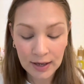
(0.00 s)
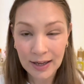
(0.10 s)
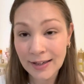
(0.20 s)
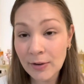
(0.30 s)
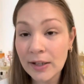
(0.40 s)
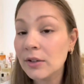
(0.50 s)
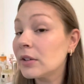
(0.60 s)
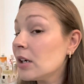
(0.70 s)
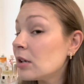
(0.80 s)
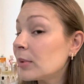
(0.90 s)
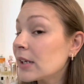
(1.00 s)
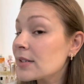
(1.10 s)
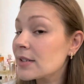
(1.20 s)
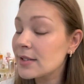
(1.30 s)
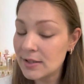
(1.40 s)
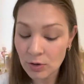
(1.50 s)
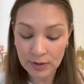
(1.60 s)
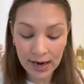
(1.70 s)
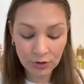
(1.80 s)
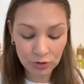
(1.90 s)
And now I don't know because it's so
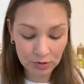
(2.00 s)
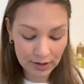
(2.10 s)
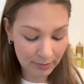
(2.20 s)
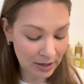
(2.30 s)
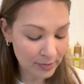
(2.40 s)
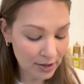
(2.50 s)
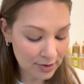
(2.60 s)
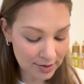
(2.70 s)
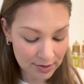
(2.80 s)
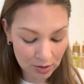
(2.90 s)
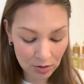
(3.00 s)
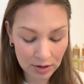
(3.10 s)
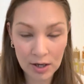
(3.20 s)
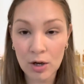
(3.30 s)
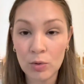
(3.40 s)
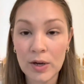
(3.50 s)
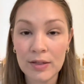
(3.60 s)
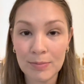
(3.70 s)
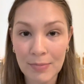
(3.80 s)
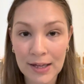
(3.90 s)
natural that maybe I'll still go
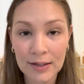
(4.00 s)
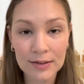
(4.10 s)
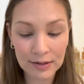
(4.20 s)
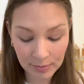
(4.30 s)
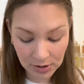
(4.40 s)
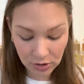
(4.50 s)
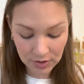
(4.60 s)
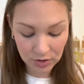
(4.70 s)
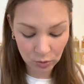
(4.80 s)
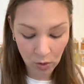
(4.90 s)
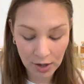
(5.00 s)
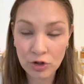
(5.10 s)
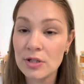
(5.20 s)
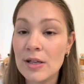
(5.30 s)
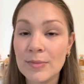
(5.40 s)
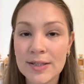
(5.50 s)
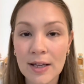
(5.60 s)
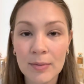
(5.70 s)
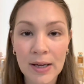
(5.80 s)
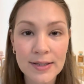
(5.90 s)
with Mink. Let me just swatch them
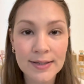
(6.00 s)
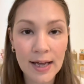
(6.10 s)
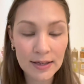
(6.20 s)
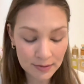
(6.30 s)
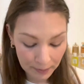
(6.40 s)
side by side.